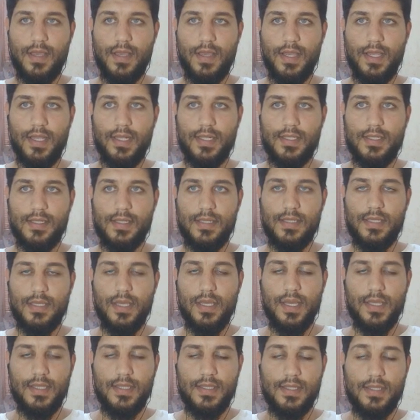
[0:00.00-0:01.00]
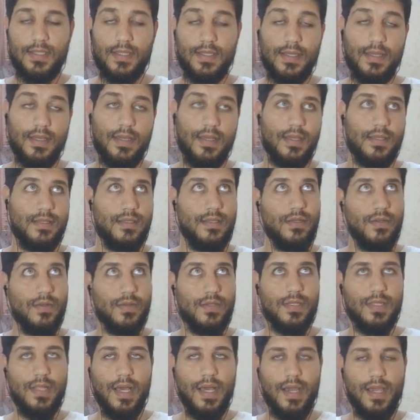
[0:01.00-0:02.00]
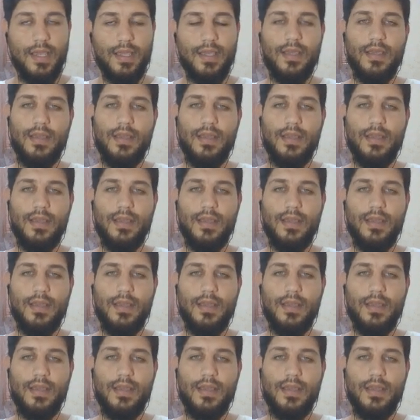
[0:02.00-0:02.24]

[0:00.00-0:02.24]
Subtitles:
It's the SEO Sly